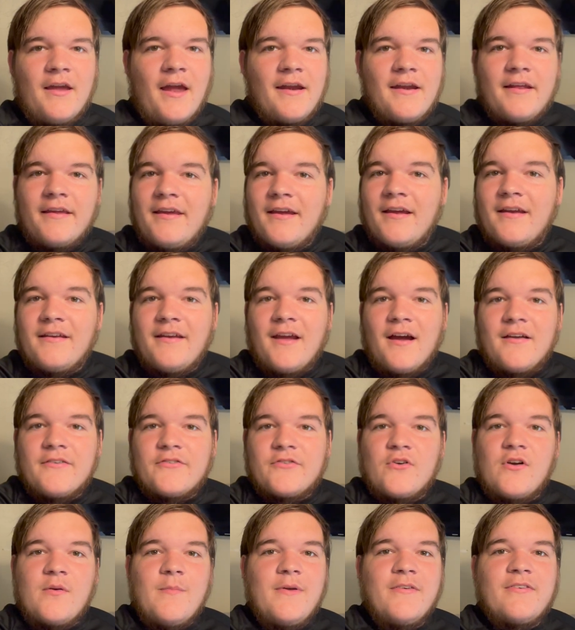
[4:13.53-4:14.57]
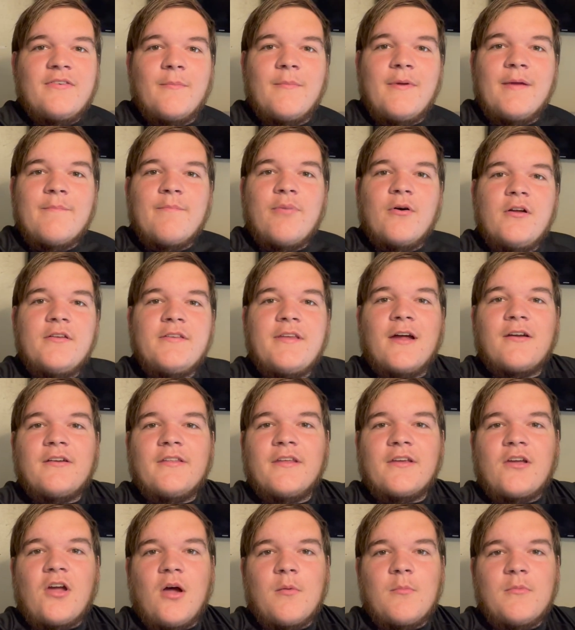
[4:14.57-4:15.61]
And again, guys, leave me some input down in
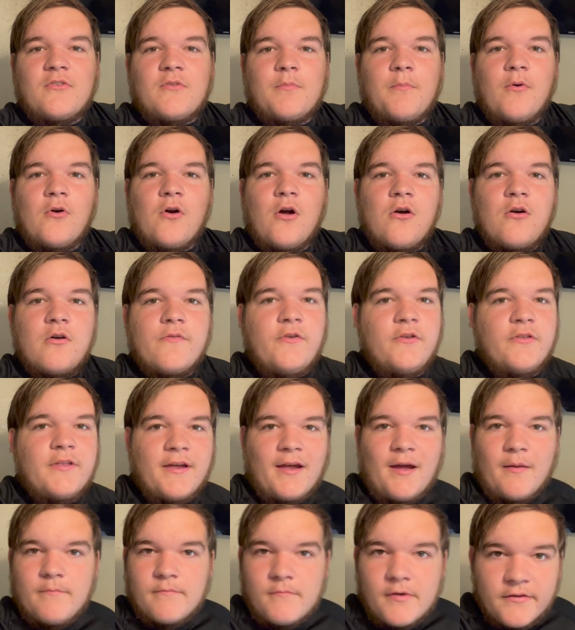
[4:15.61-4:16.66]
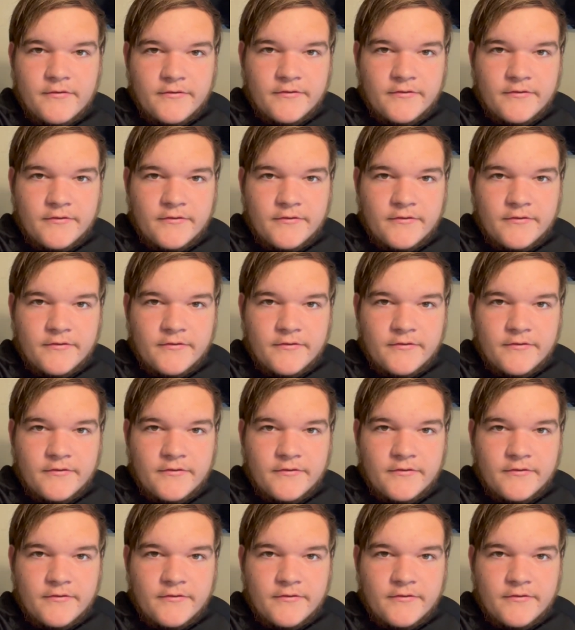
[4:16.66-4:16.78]
the comments below if you think I missed